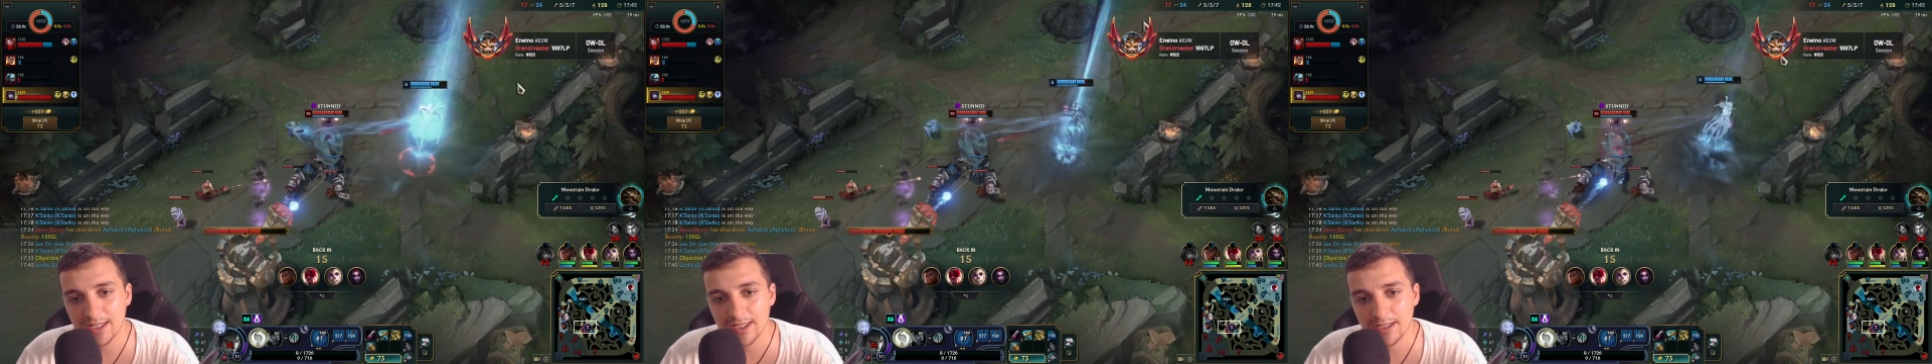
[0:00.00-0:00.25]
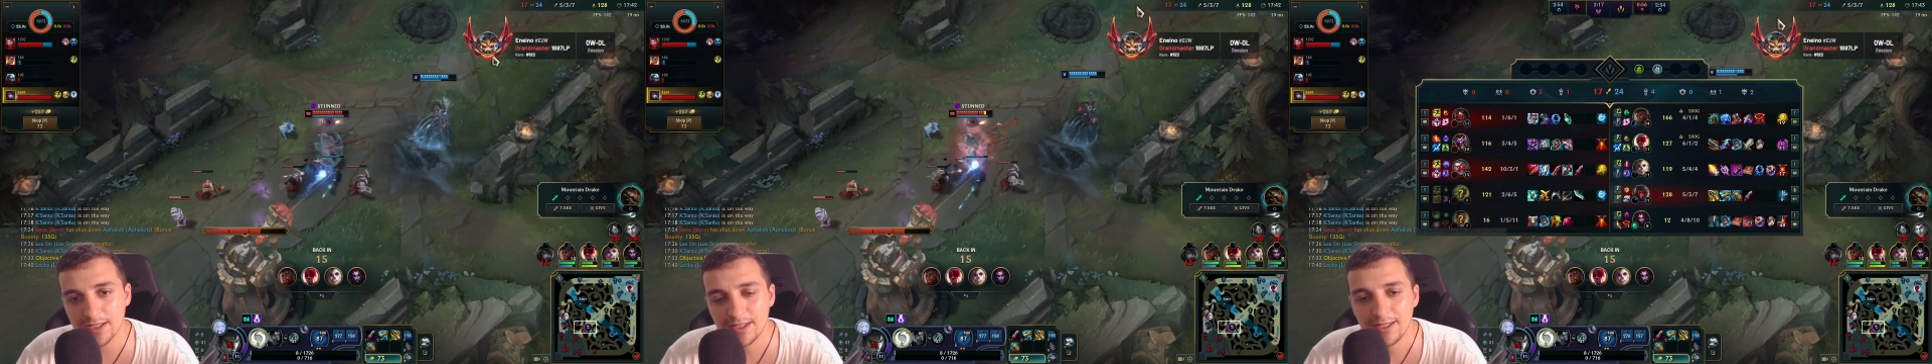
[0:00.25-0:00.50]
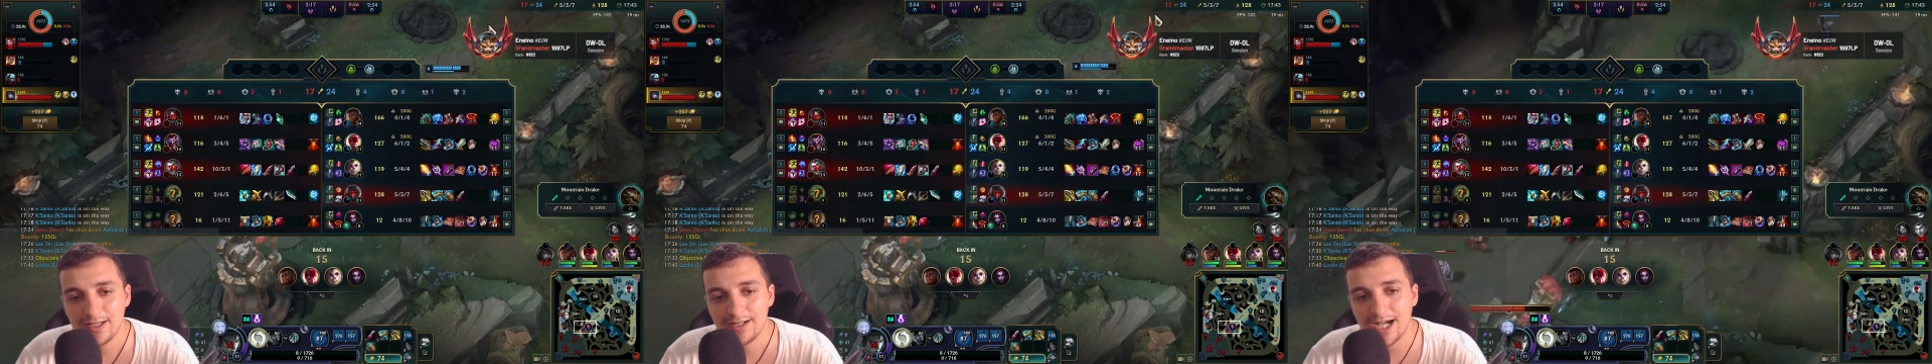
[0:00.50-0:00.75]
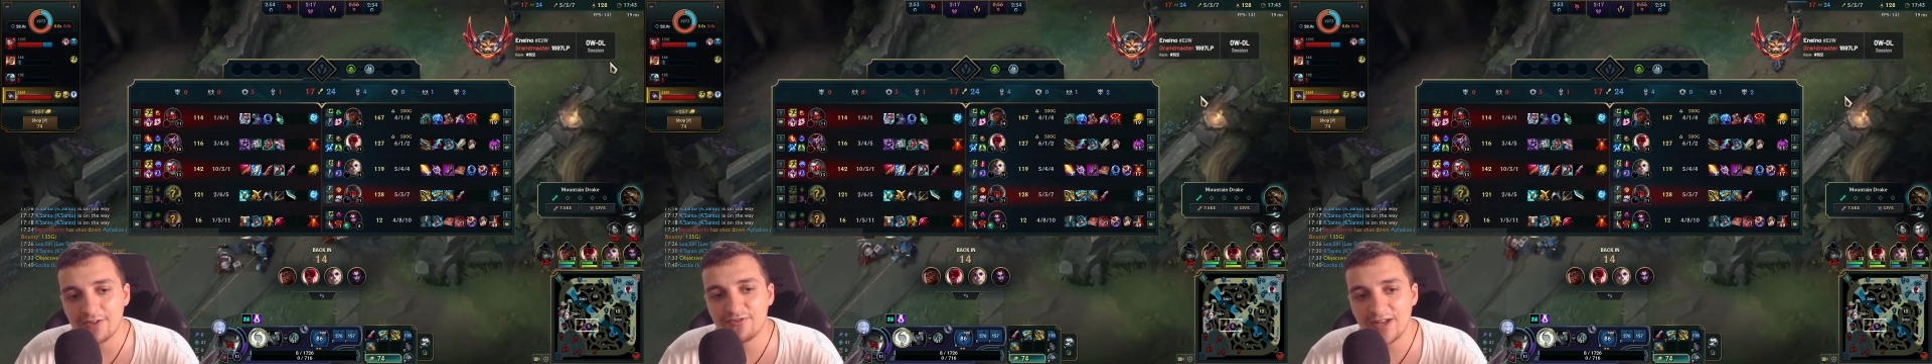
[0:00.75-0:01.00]

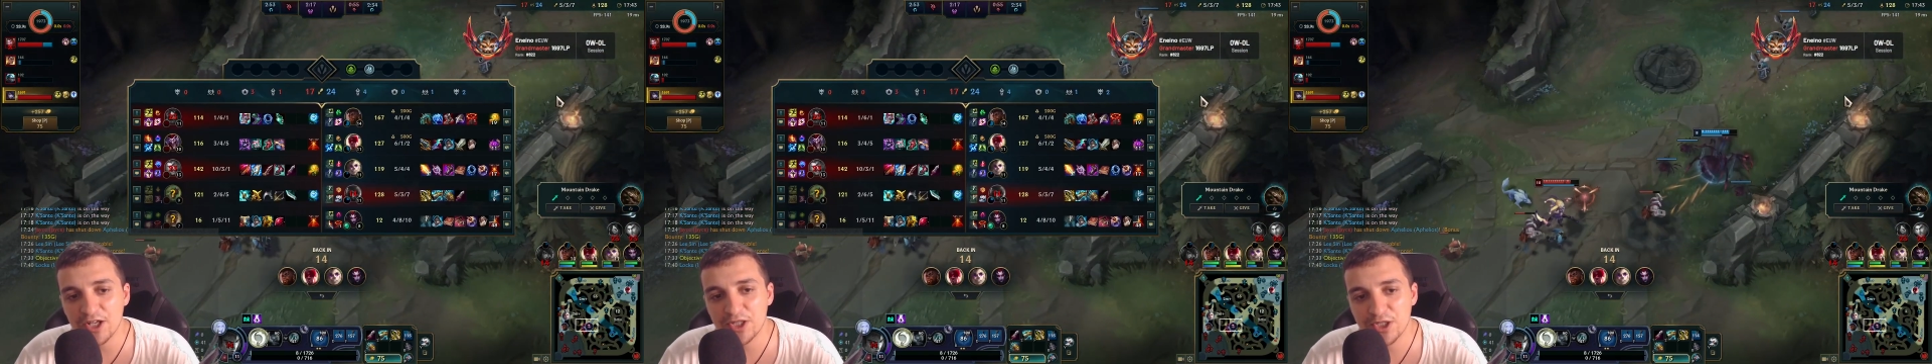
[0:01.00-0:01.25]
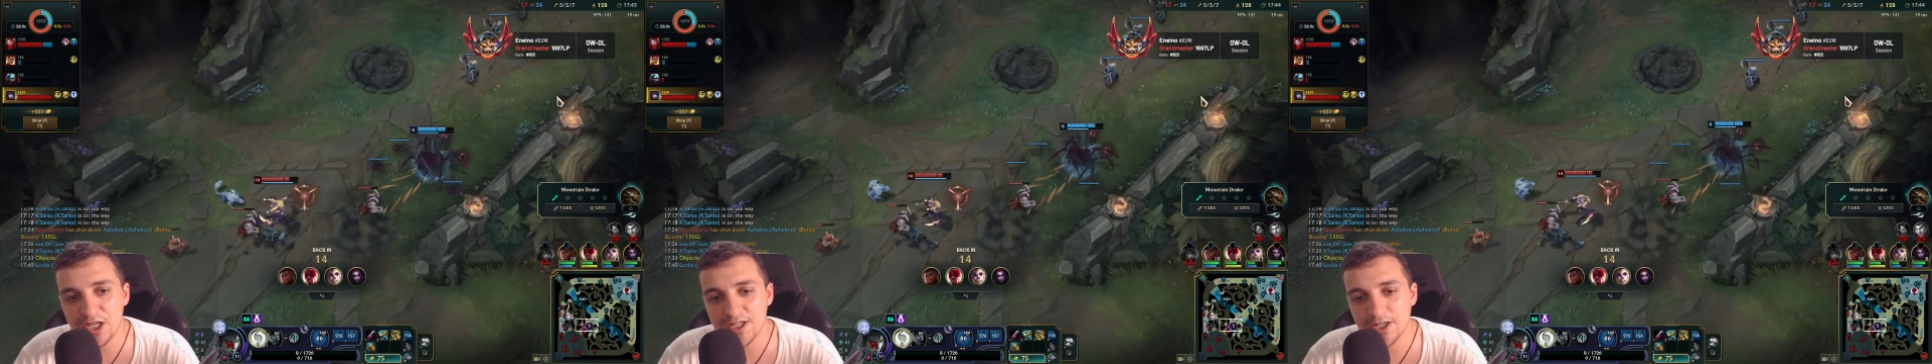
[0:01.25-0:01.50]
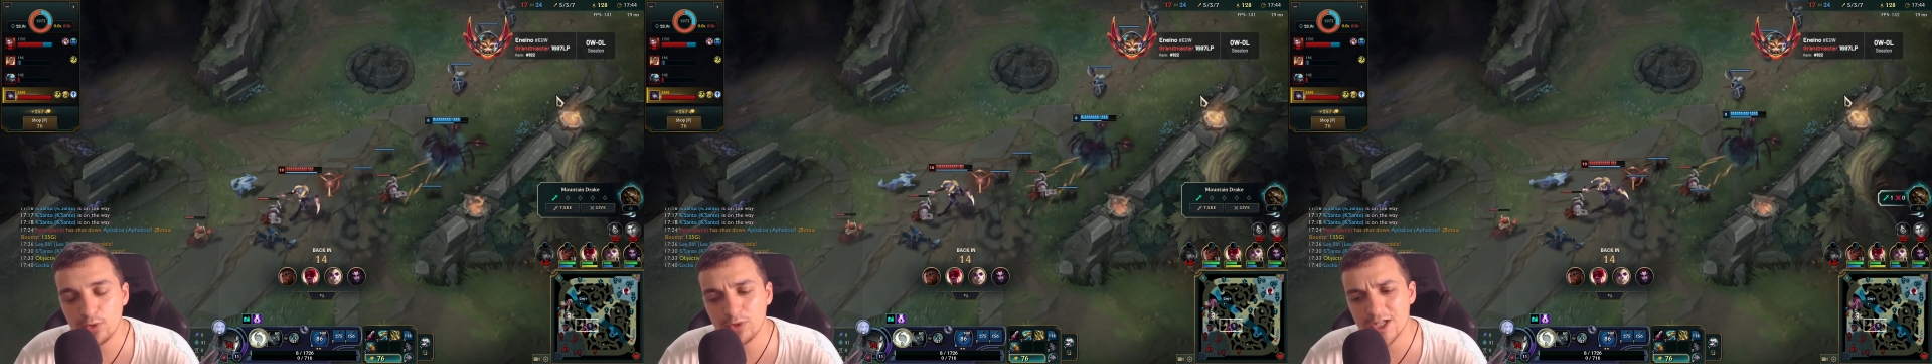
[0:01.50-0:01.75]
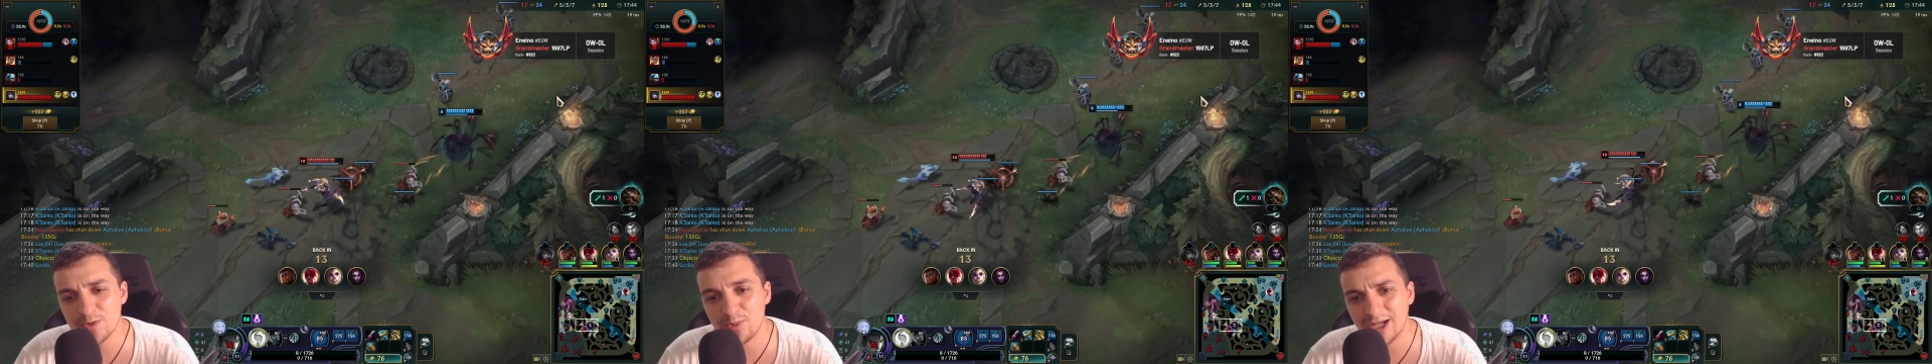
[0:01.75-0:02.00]
I flashed the Jace Q,
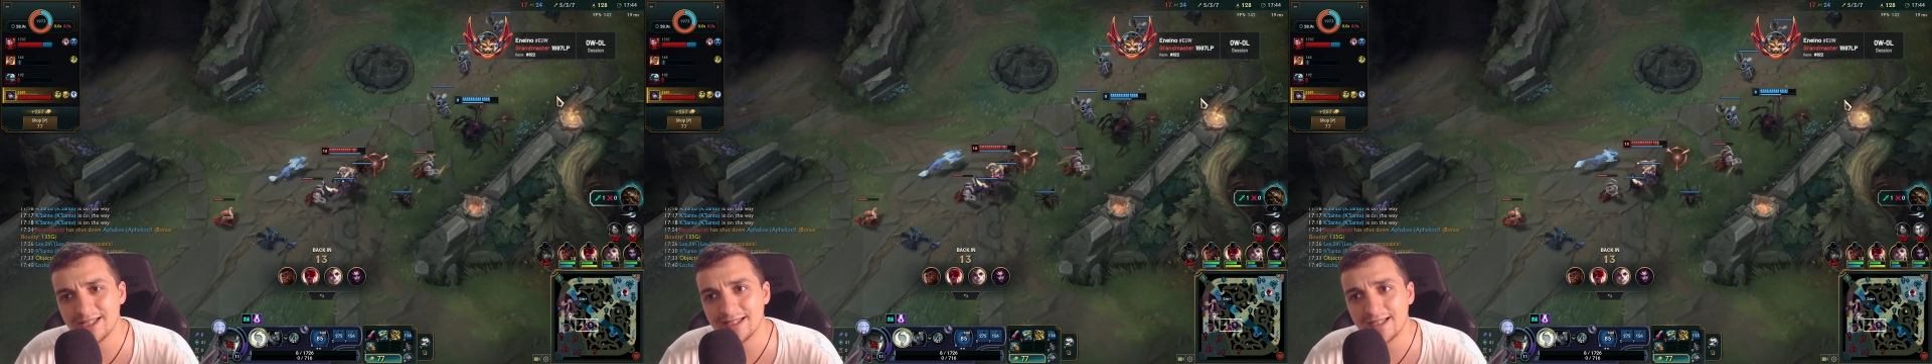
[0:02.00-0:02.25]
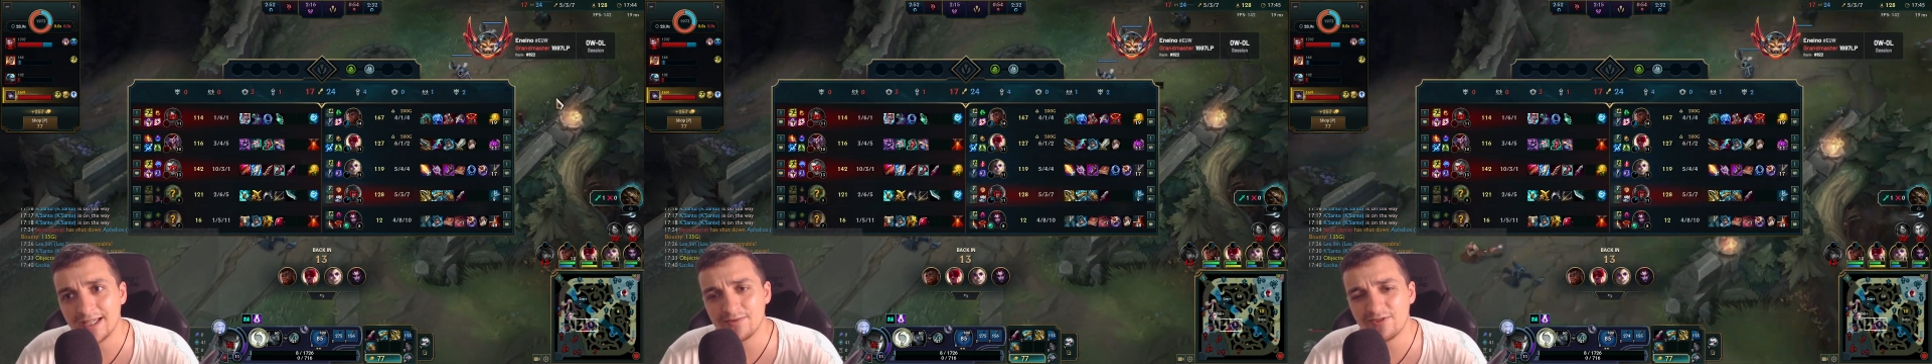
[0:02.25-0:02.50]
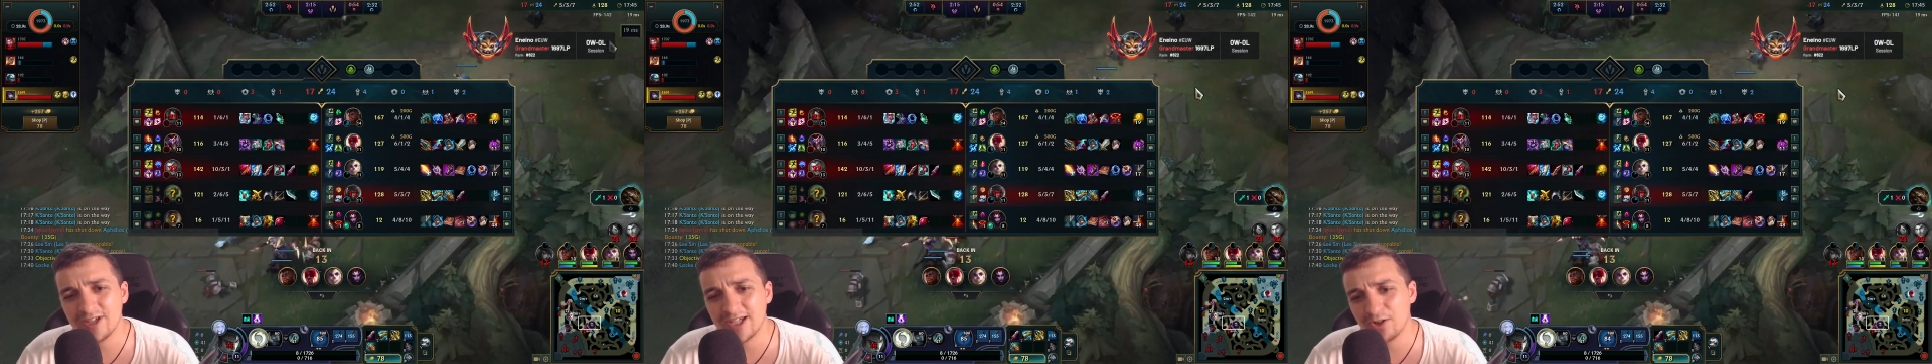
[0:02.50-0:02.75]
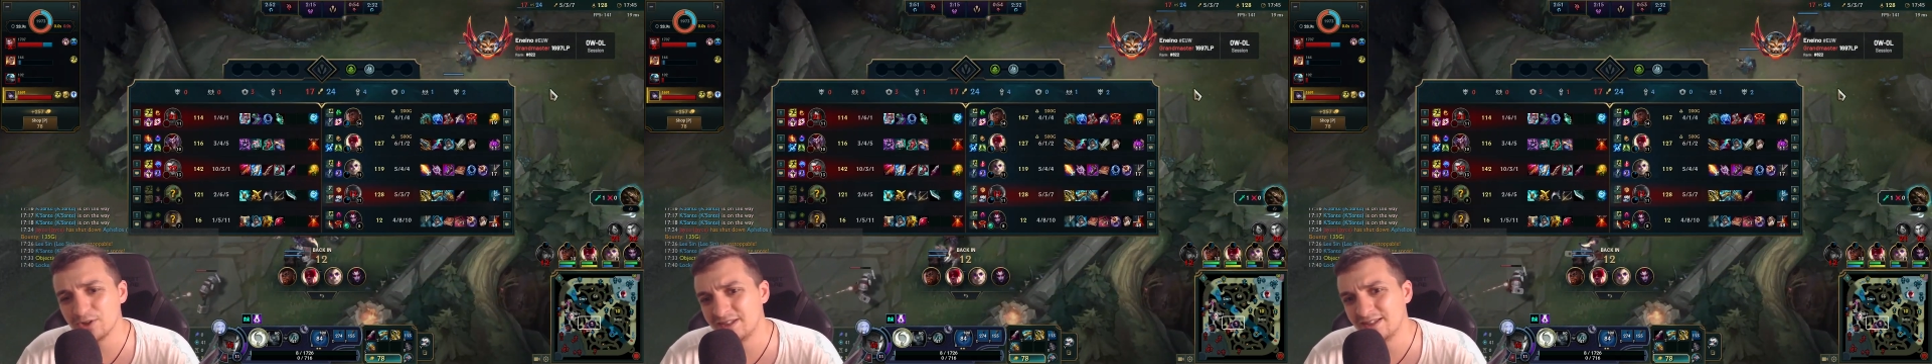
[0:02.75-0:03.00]
despite that I think I
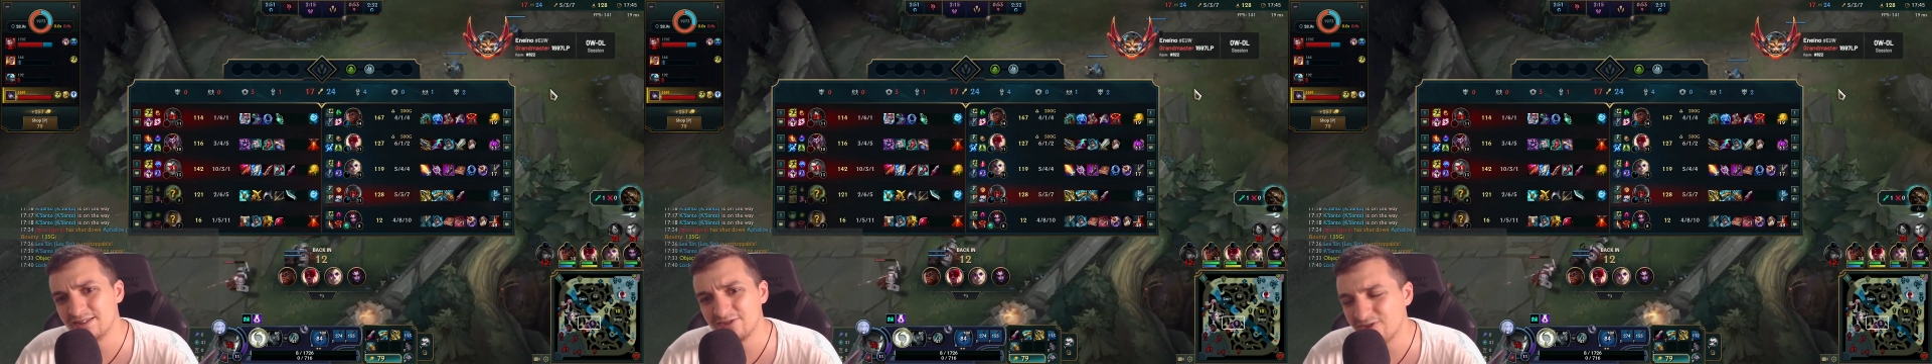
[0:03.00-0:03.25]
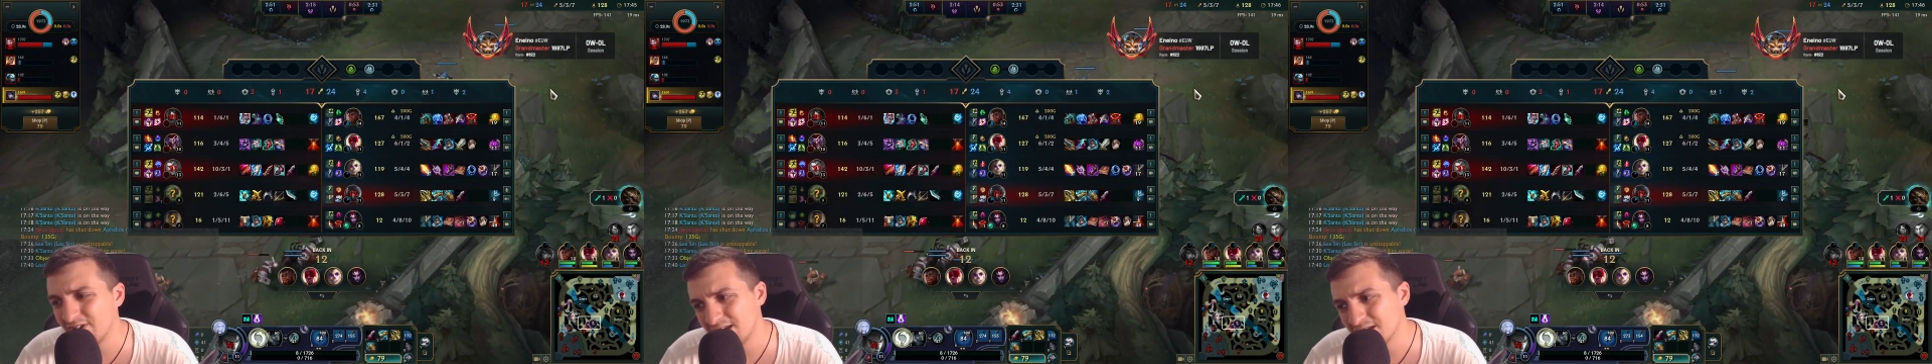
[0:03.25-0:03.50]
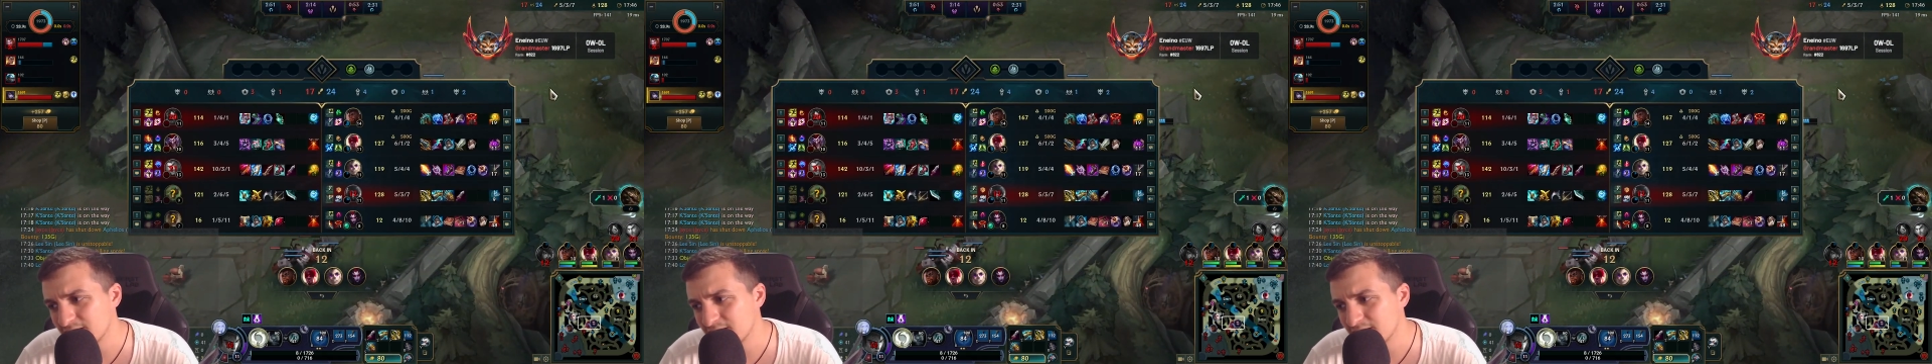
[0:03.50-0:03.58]
got it in the face,